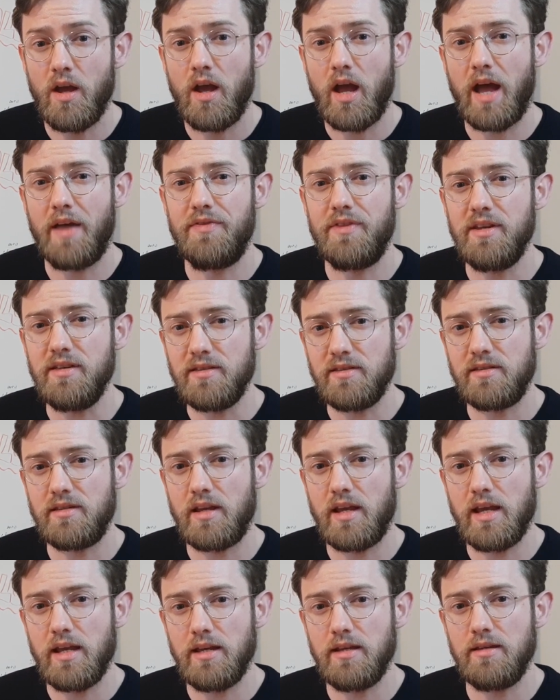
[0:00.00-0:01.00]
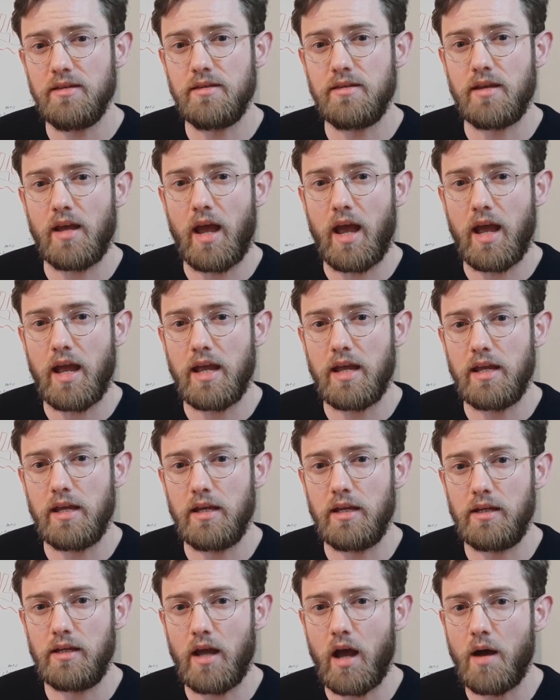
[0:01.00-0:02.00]
And this is
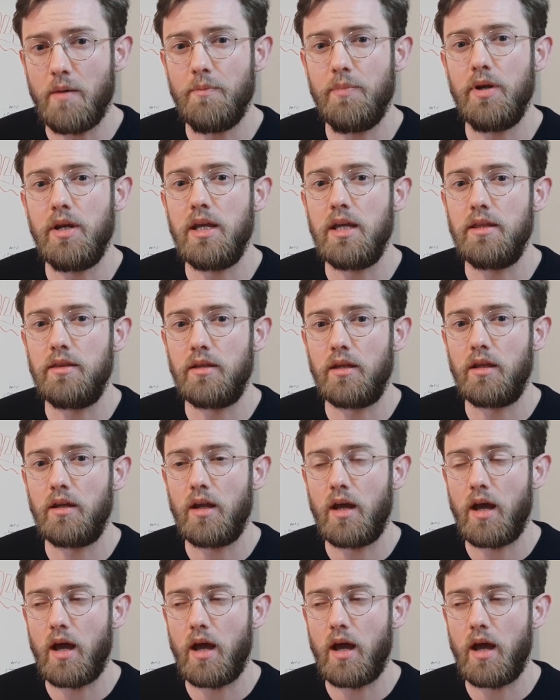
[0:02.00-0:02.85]
a company that